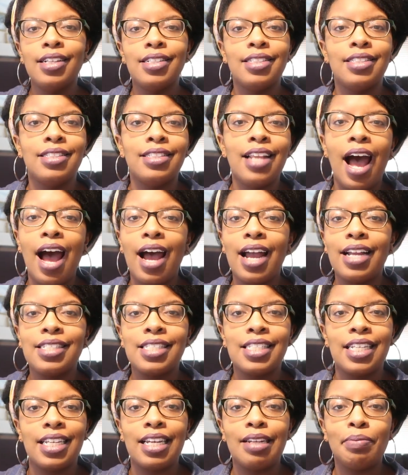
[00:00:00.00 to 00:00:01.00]

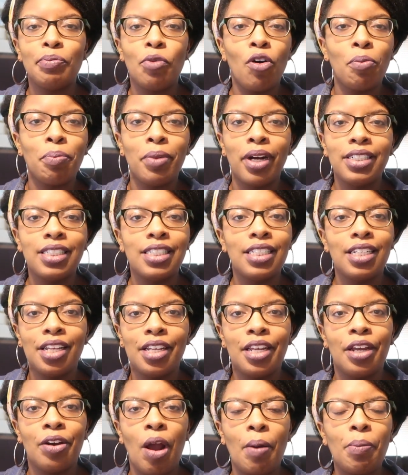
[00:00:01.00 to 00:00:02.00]
9, 10 more months in a
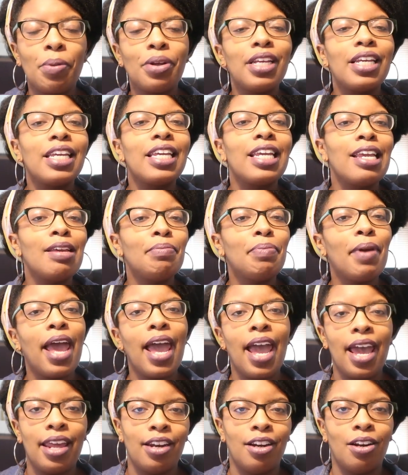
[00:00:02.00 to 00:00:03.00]
year. I'm gonna keep
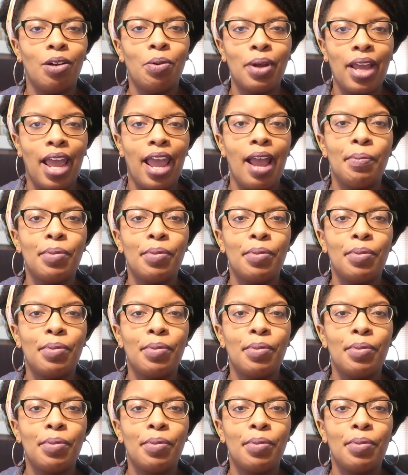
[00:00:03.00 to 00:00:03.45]
at it, okay?